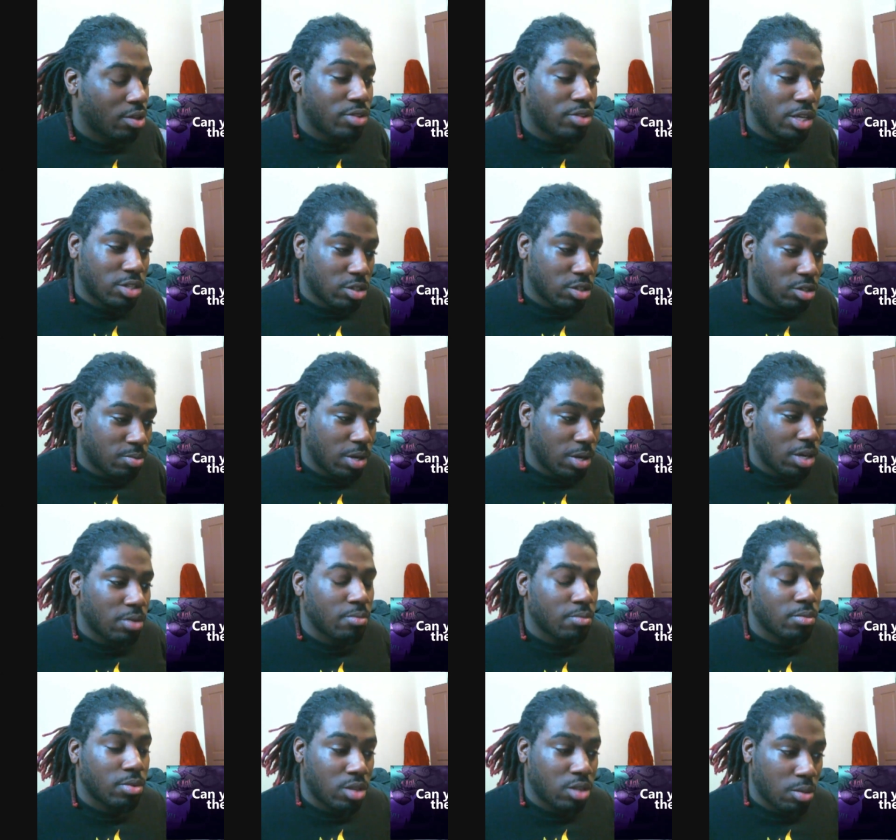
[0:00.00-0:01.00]
This is me,
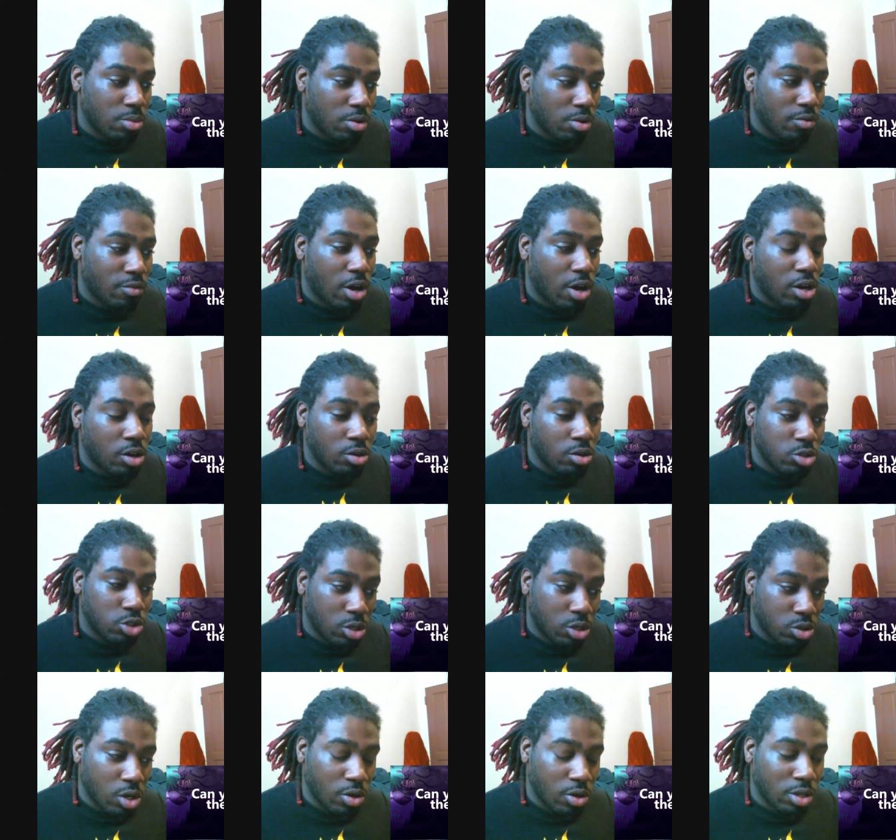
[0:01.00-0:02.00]
Demi Lovato,
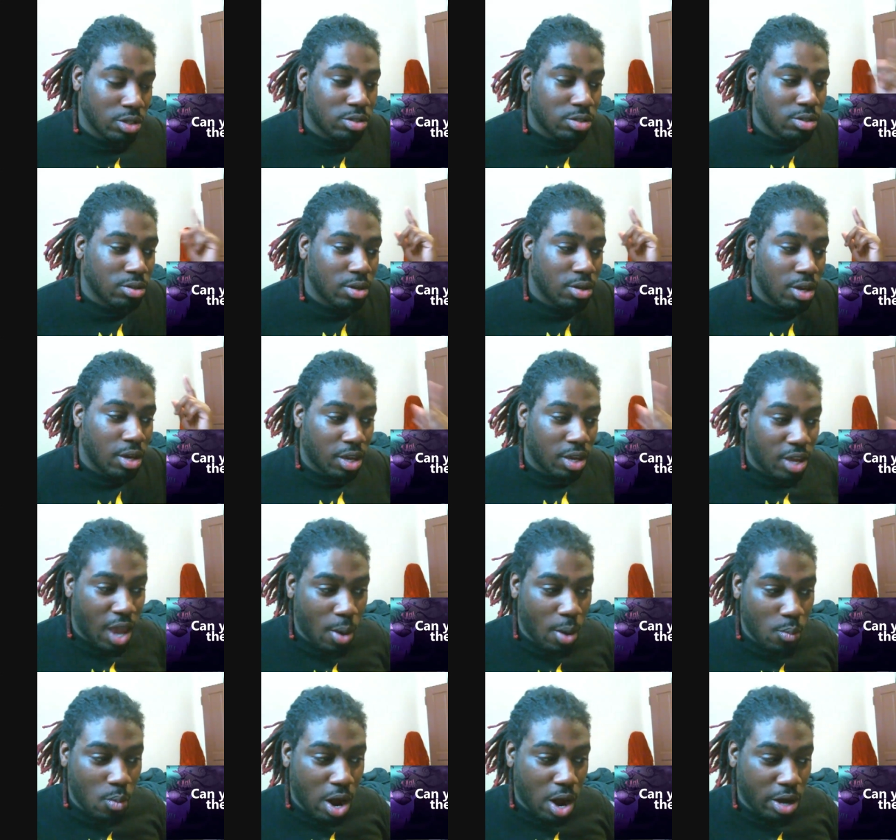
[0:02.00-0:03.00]
Joe Jonas,
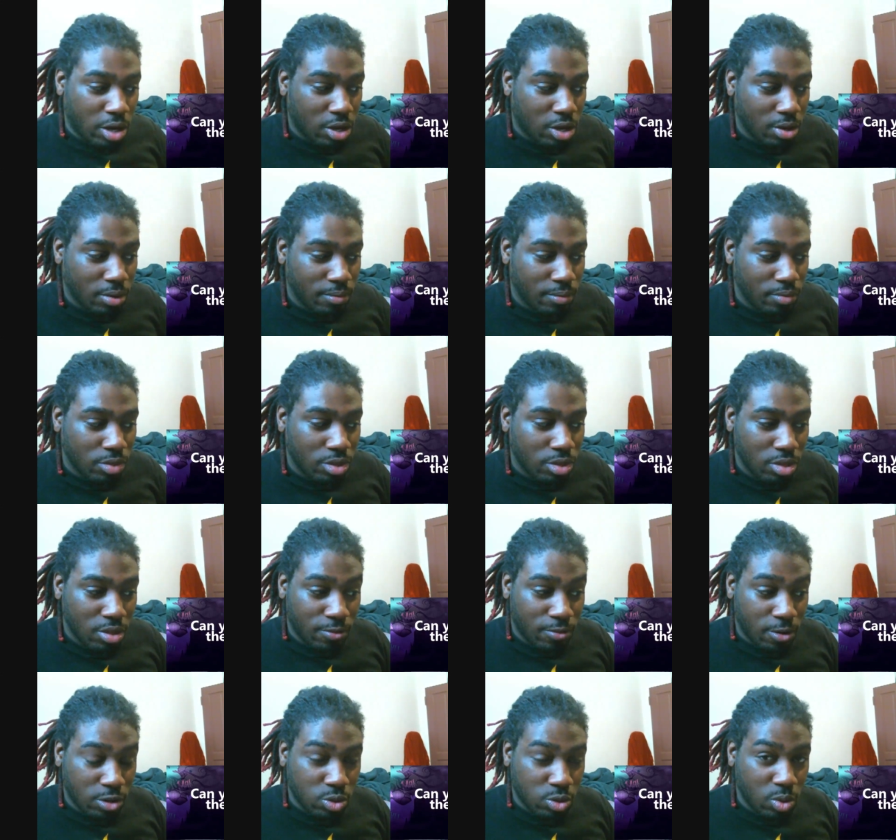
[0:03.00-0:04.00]
Camp Rock. The
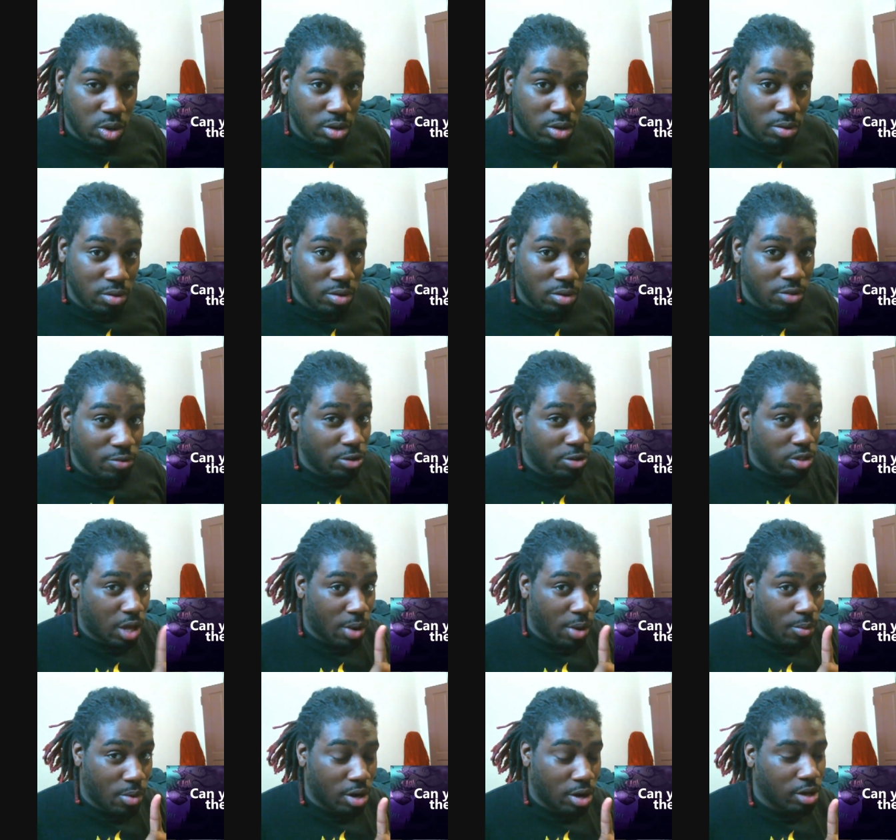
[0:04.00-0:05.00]
first one. The first
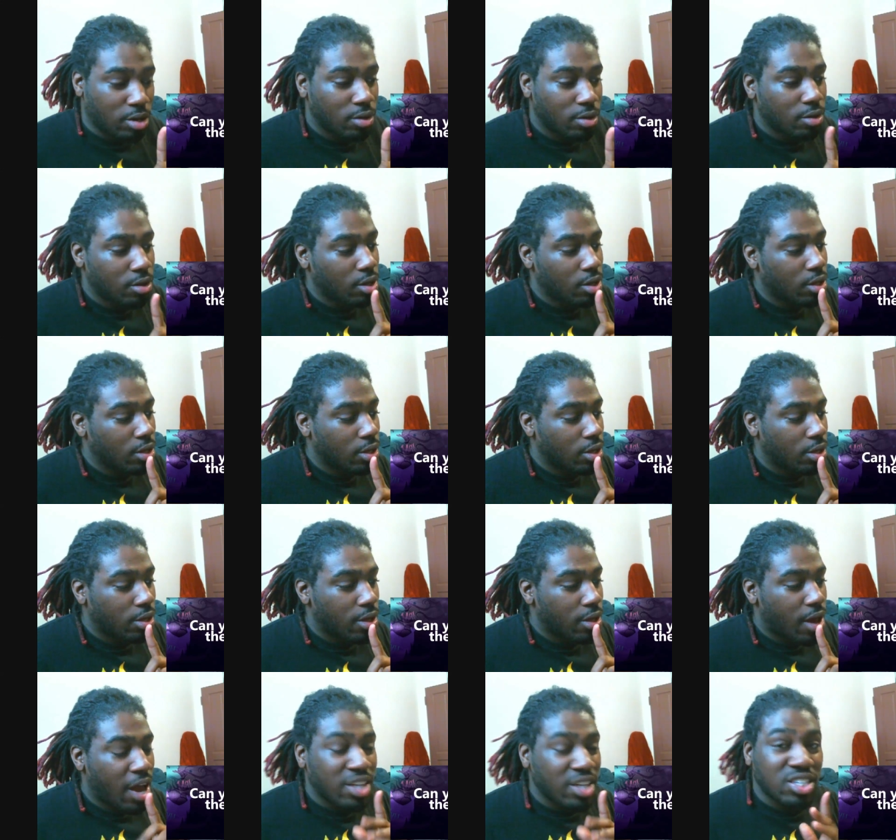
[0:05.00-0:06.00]
Camp Rock.
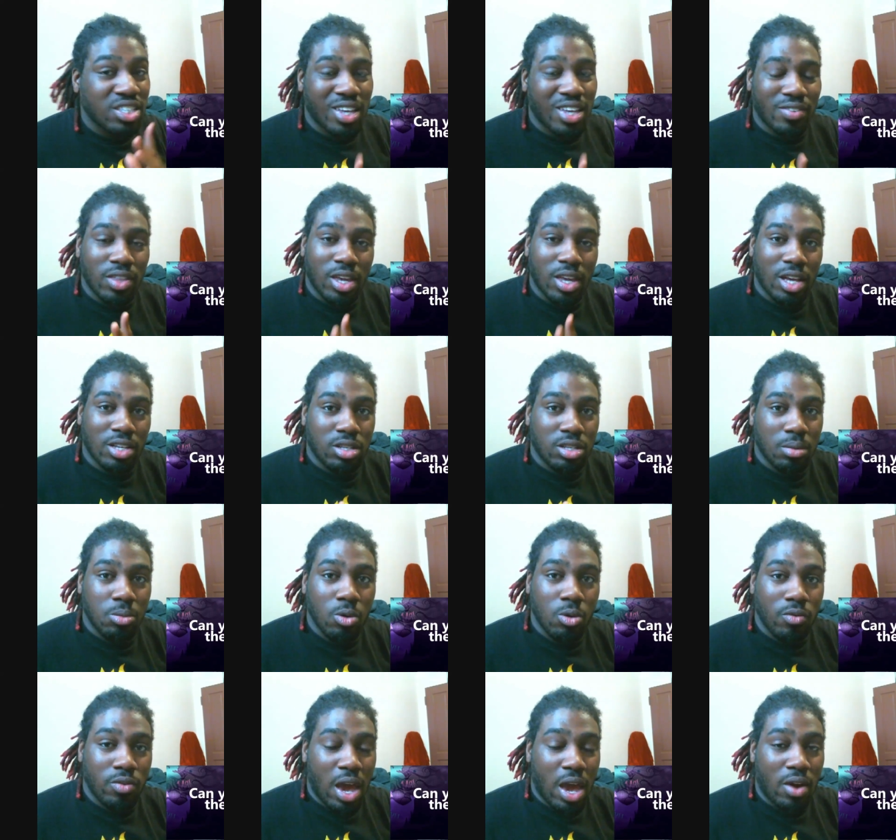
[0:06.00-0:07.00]
I just have to guess the
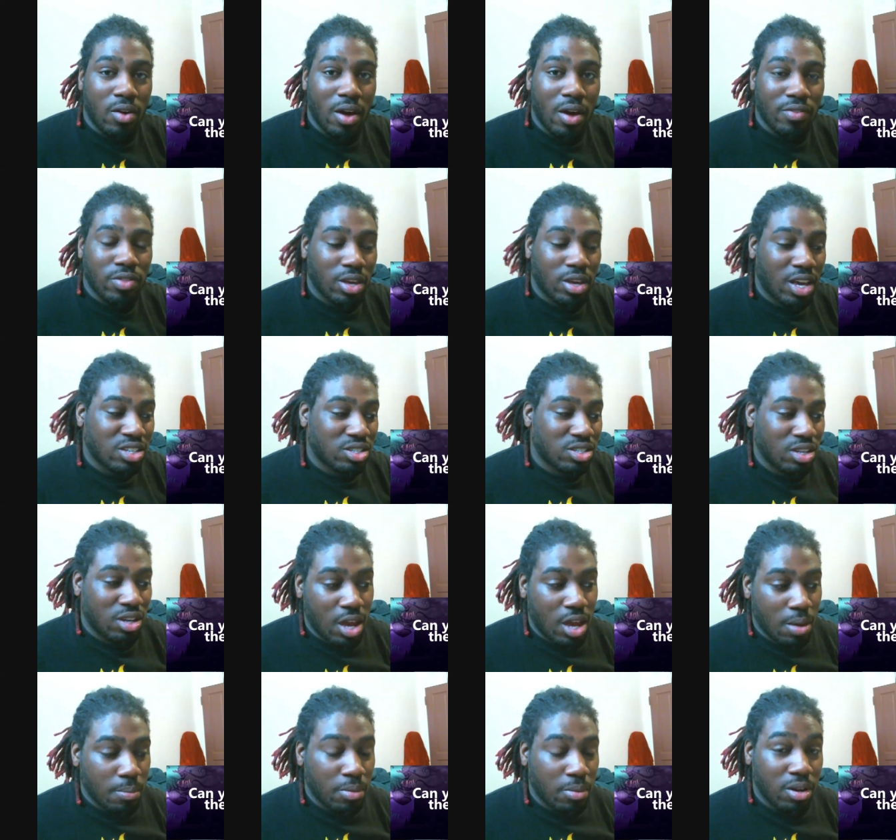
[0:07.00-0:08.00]
movie. I don't have to guess the
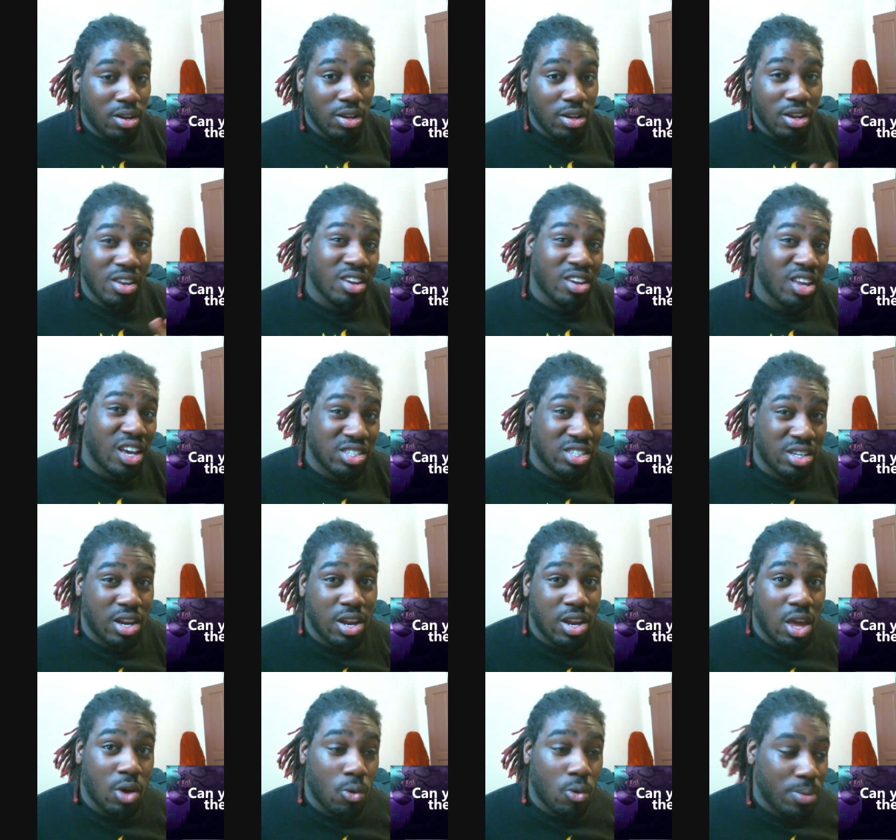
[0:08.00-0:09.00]
name, but guessing
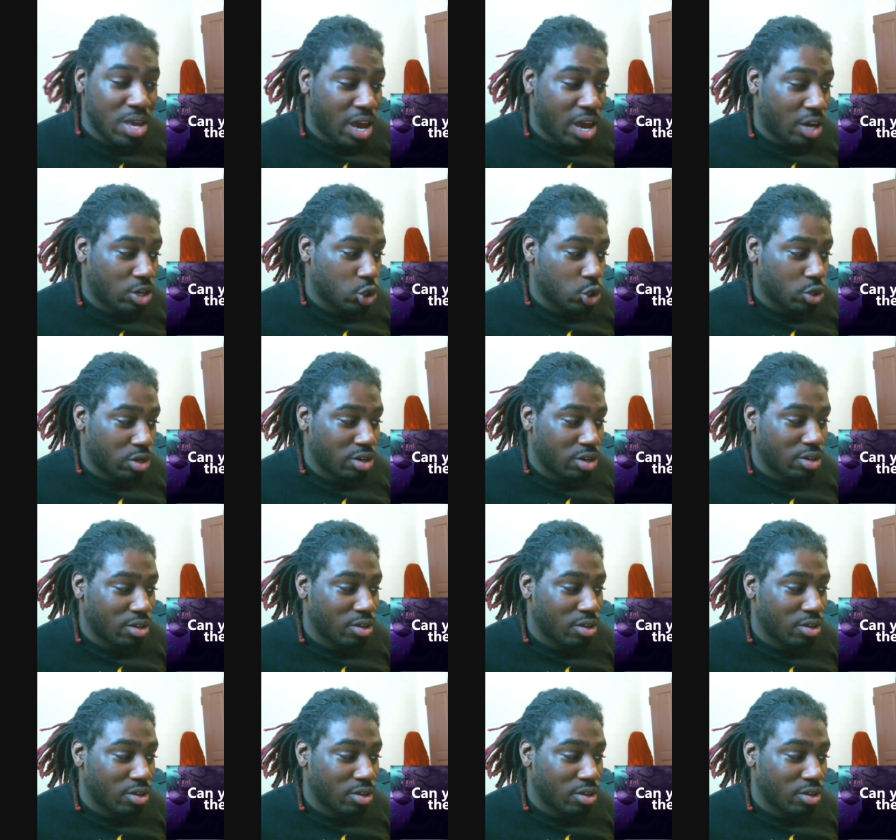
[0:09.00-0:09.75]
the name will be extra.